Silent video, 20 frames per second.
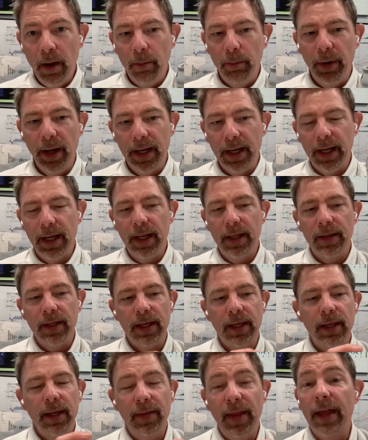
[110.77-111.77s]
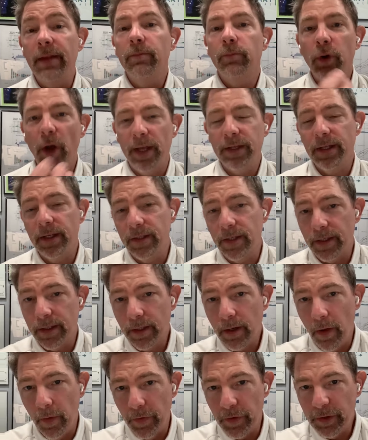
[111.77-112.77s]
But in that process is
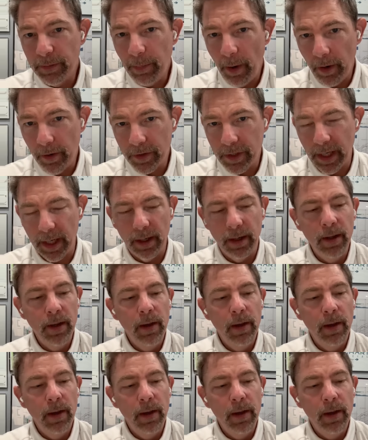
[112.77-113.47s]
called sparging.